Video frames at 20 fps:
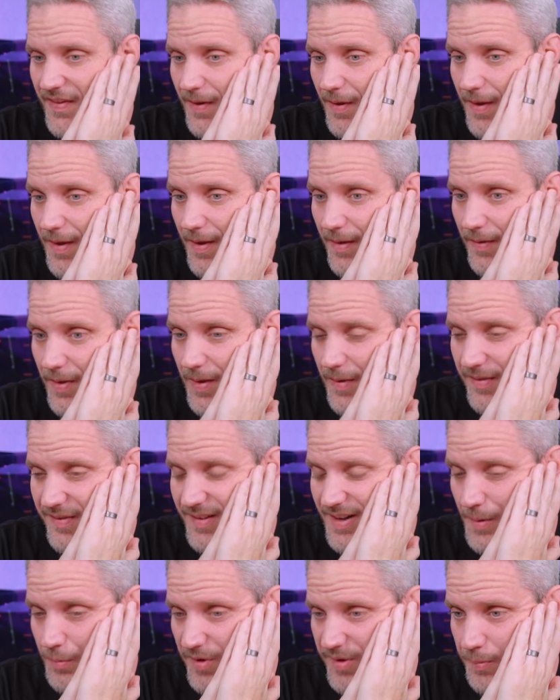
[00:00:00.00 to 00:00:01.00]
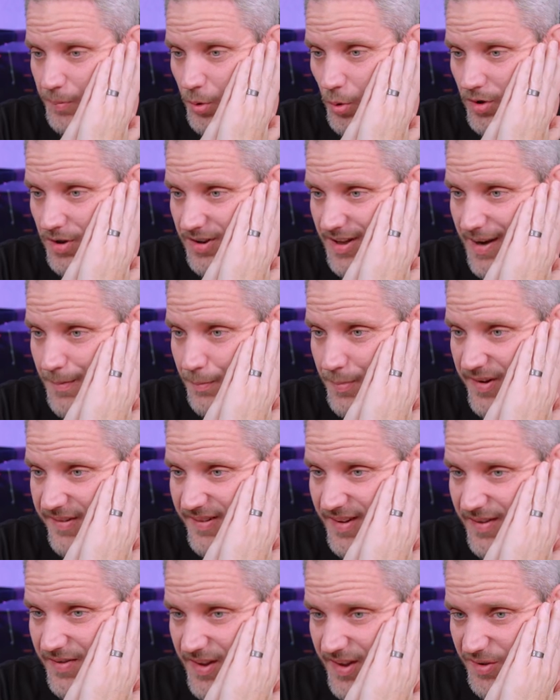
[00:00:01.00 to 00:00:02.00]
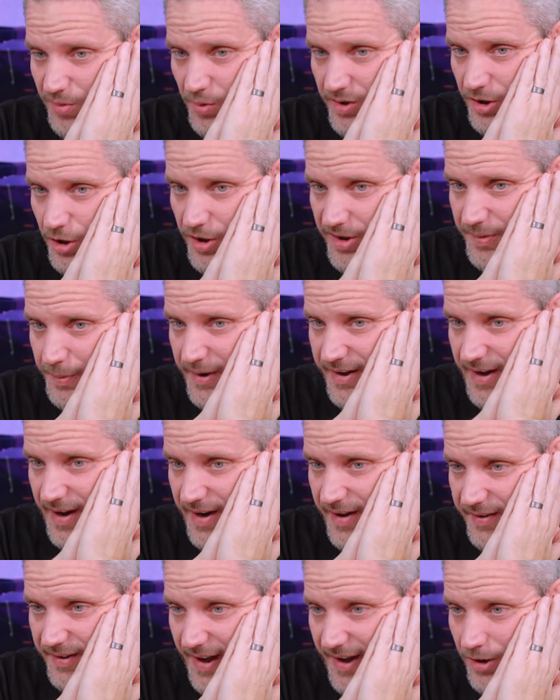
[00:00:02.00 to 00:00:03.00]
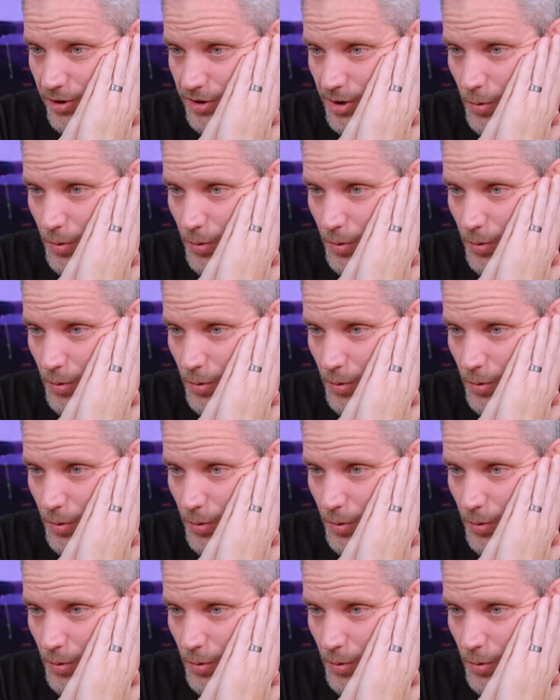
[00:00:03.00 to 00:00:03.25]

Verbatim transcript: the setup was borderline busy. This one hurts my eyes. I don't